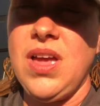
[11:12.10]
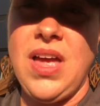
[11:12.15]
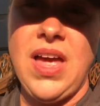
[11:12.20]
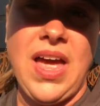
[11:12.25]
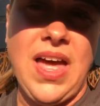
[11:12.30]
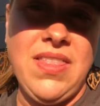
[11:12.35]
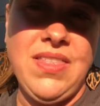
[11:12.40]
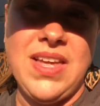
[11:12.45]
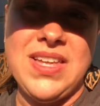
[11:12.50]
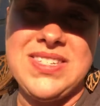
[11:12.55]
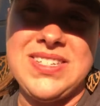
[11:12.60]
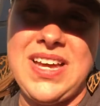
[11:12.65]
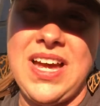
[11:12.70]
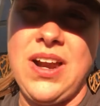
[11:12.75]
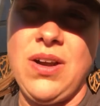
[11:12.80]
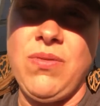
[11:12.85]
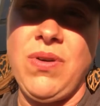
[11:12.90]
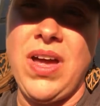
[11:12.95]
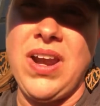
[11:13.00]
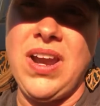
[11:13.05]
And that's
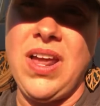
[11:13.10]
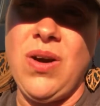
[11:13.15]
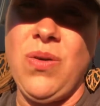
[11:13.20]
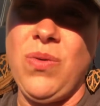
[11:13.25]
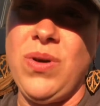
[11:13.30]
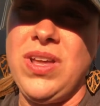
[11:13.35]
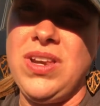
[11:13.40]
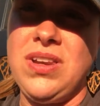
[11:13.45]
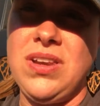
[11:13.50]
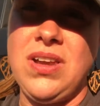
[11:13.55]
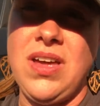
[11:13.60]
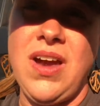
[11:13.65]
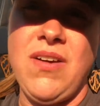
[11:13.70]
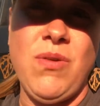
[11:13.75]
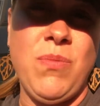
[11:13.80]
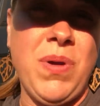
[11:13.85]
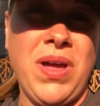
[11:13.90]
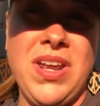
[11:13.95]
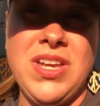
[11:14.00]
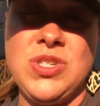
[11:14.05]
kind of right now what
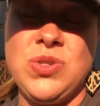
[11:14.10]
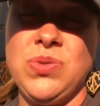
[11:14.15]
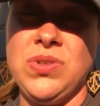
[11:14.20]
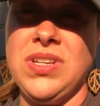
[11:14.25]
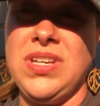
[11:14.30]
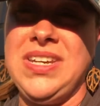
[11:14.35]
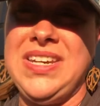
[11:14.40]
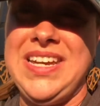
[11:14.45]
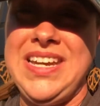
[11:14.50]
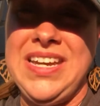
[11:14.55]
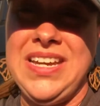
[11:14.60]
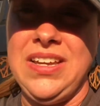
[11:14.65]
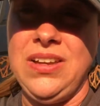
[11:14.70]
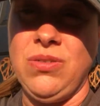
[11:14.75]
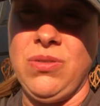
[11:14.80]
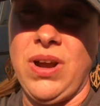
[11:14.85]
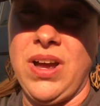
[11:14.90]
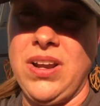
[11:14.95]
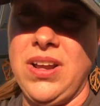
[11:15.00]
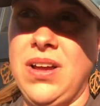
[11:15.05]
everybody's really needing
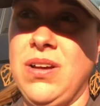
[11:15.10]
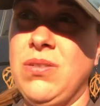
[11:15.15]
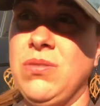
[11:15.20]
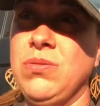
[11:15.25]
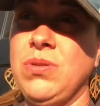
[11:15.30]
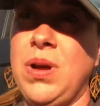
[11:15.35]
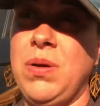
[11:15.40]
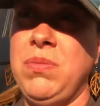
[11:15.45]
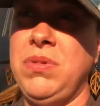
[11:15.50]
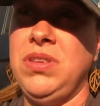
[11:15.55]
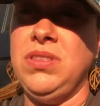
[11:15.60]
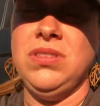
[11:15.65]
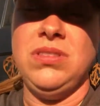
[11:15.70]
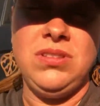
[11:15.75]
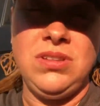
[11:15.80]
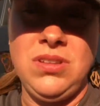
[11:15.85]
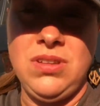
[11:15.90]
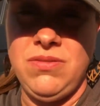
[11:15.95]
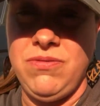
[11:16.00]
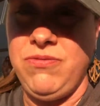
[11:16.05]
right now. I mean,
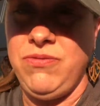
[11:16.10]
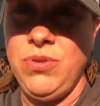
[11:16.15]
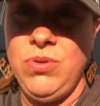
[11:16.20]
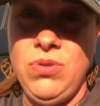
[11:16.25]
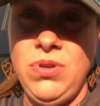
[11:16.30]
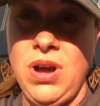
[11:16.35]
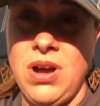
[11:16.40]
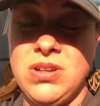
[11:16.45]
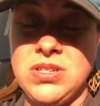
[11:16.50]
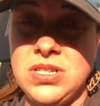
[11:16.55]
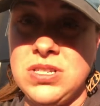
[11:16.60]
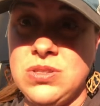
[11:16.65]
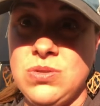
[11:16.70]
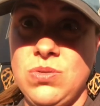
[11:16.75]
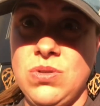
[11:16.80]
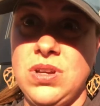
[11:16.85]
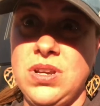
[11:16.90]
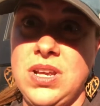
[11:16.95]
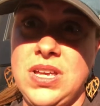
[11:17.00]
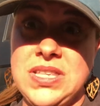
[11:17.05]
food cost is
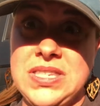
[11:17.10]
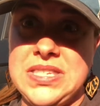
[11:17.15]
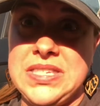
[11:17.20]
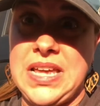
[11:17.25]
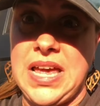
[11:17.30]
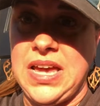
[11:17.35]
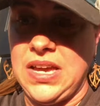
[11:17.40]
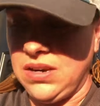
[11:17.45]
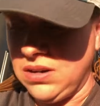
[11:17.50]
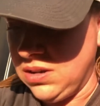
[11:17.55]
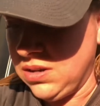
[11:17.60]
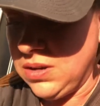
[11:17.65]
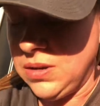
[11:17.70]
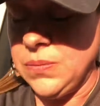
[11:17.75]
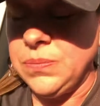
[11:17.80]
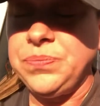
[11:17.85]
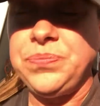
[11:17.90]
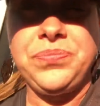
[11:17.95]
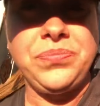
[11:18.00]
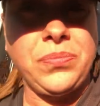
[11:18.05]
going insane.
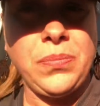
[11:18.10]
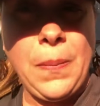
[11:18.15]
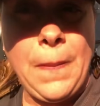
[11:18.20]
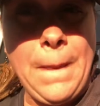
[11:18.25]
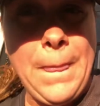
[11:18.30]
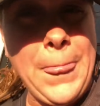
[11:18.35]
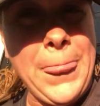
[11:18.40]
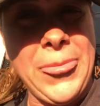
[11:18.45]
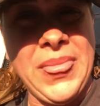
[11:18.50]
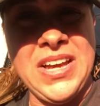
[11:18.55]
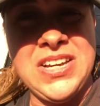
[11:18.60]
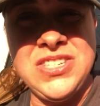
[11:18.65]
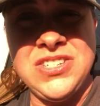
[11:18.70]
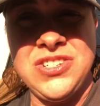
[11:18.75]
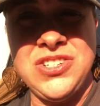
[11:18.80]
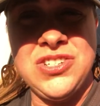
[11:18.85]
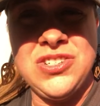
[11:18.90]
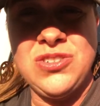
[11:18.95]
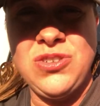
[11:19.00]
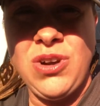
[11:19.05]
So
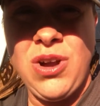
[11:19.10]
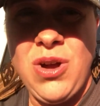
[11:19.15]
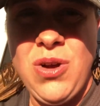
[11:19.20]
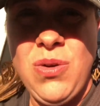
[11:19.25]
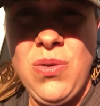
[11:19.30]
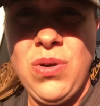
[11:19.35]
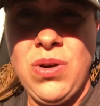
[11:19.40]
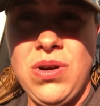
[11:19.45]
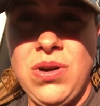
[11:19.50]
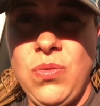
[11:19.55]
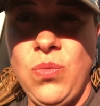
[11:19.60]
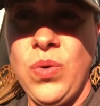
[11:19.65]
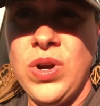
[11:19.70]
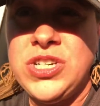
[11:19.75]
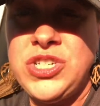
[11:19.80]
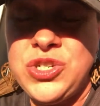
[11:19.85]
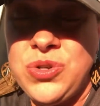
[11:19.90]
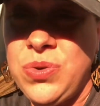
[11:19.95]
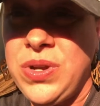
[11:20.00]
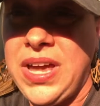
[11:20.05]
just grow
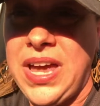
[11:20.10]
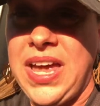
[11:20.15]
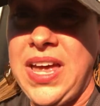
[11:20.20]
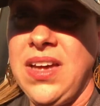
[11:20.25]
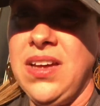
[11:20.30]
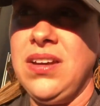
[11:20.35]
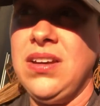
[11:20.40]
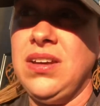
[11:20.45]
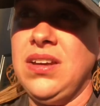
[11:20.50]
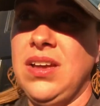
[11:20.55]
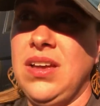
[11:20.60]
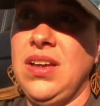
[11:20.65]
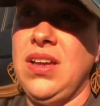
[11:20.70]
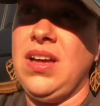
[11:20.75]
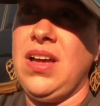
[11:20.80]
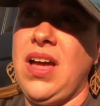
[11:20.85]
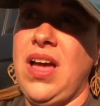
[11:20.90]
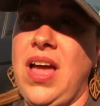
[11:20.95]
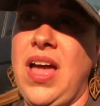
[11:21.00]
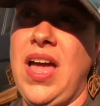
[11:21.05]
what you can
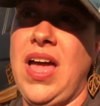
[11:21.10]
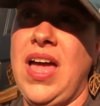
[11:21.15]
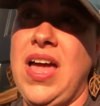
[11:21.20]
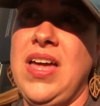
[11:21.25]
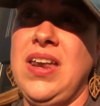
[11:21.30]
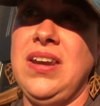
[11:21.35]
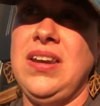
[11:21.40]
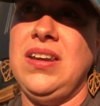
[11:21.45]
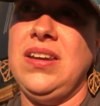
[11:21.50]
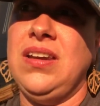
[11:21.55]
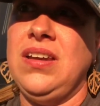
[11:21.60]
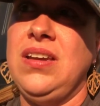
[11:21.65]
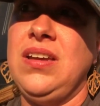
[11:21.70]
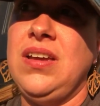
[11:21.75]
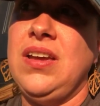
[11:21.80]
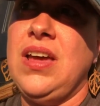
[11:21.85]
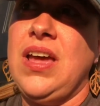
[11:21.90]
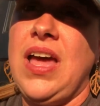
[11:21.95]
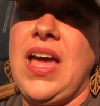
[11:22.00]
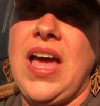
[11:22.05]
and
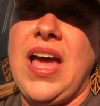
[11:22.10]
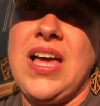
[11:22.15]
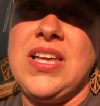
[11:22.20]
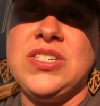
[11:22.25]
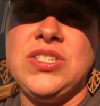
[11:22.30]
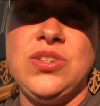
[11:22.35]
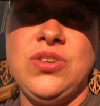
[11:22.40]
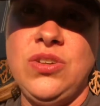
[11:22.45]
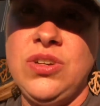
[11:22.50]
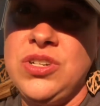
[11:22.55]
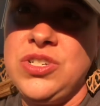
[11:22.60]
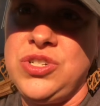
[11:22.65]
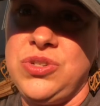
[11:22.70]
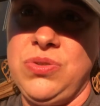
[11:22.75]
as good as you